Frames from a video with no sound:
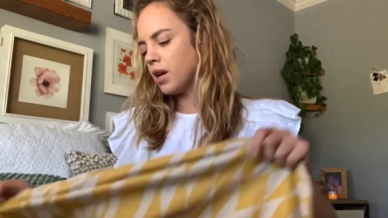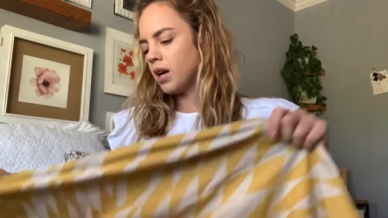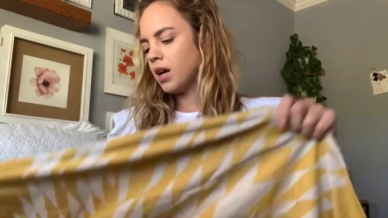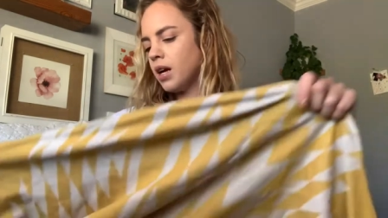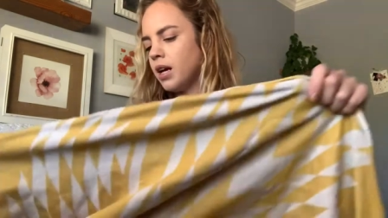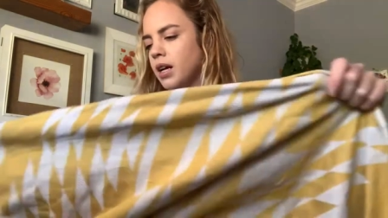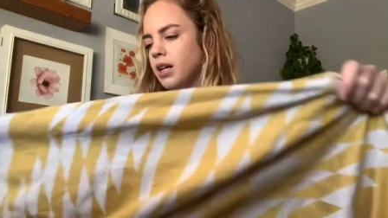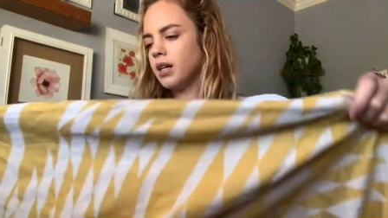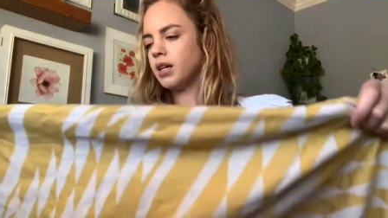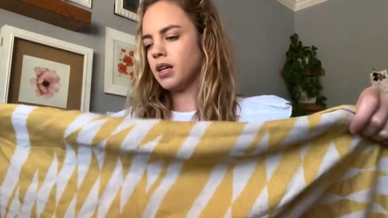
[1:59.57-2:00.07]

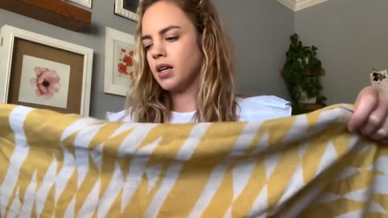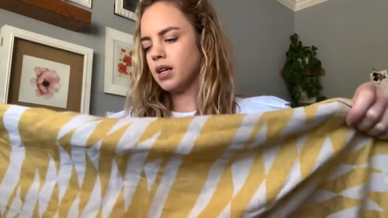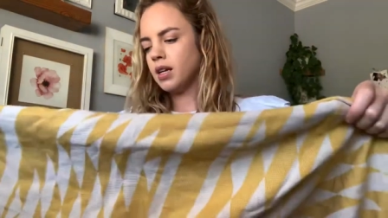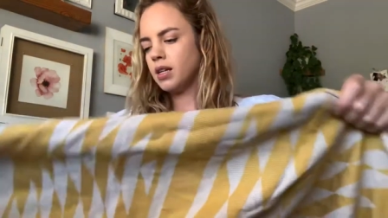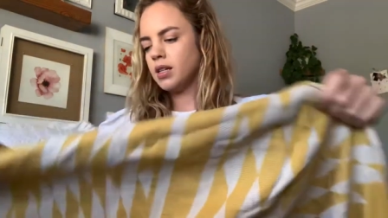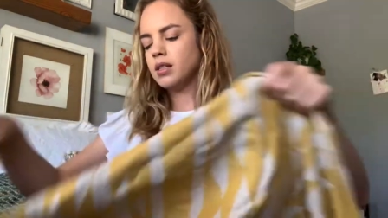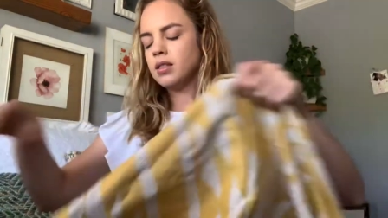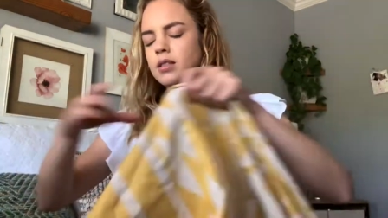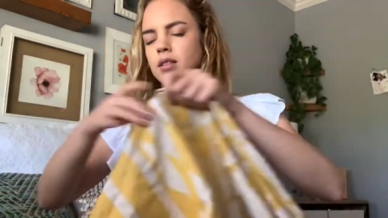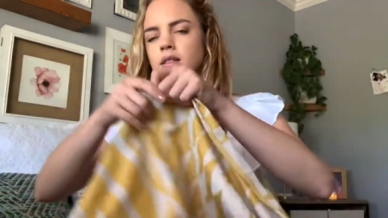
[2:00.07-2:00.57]
It
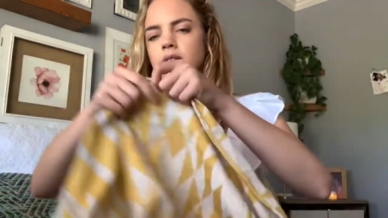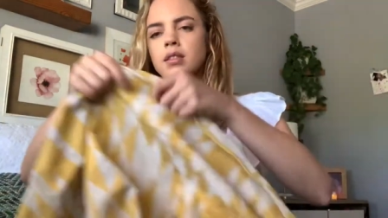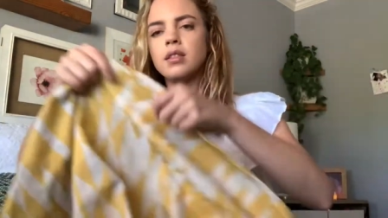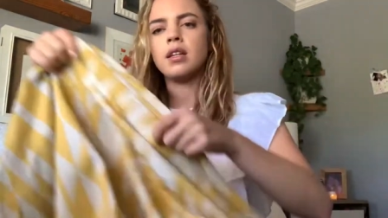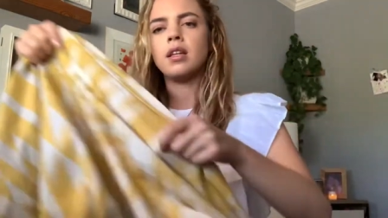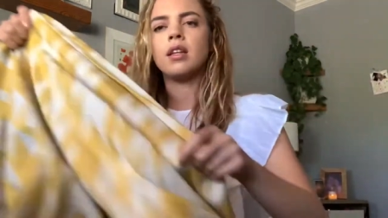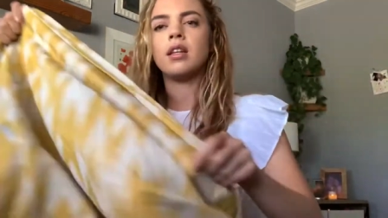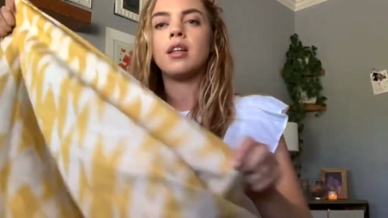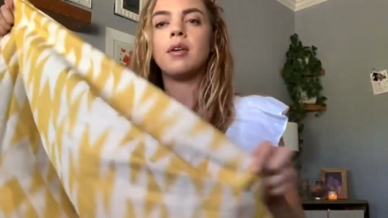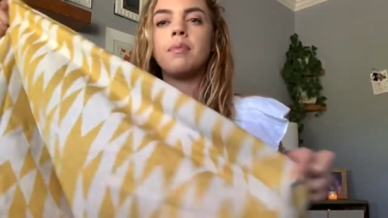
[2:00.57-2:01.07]
is,
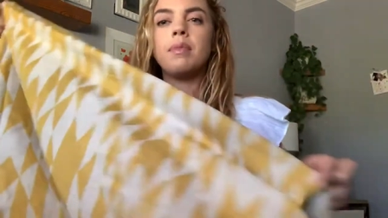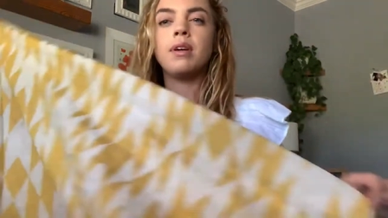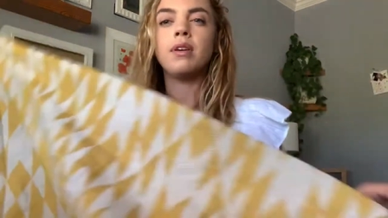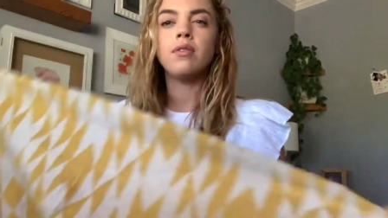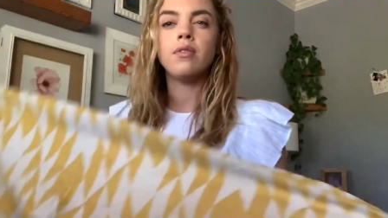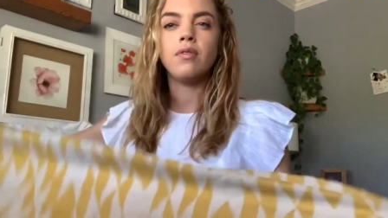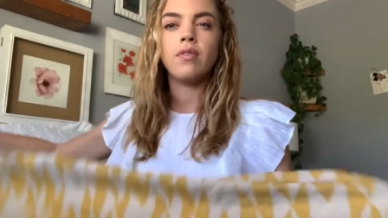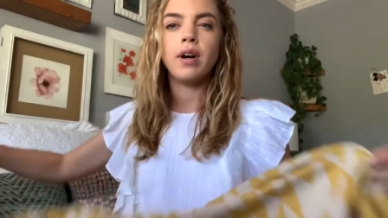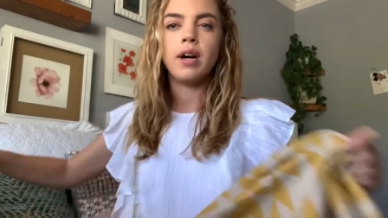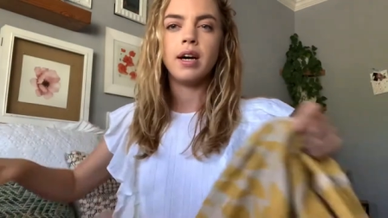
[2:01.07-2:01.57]
let me
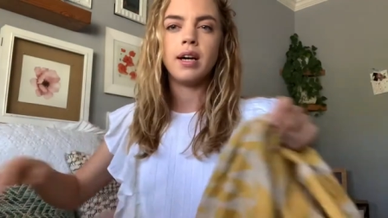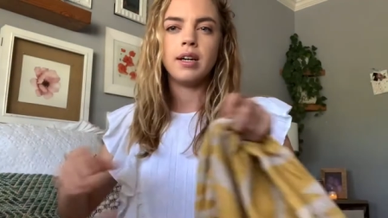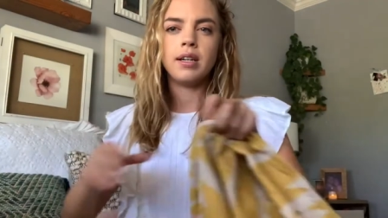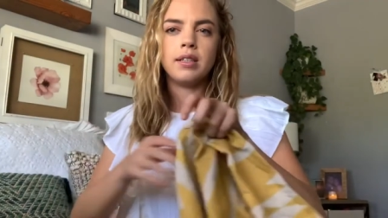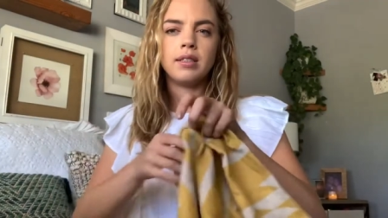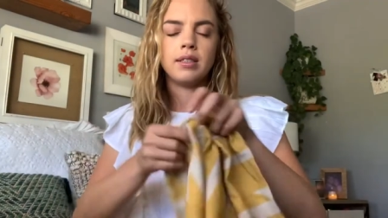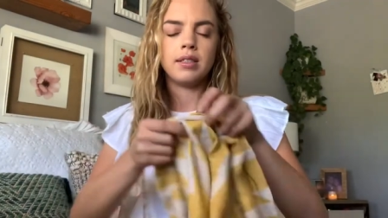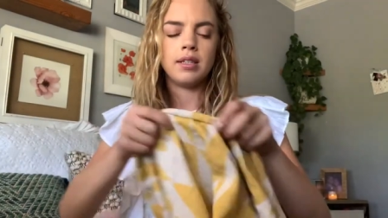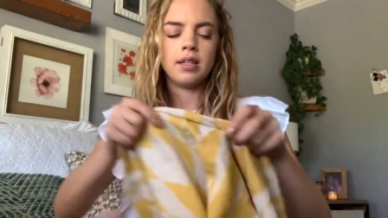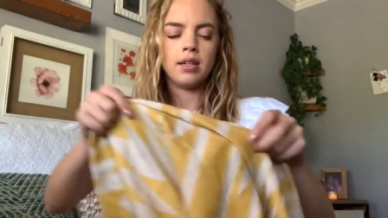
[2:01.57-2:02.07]
find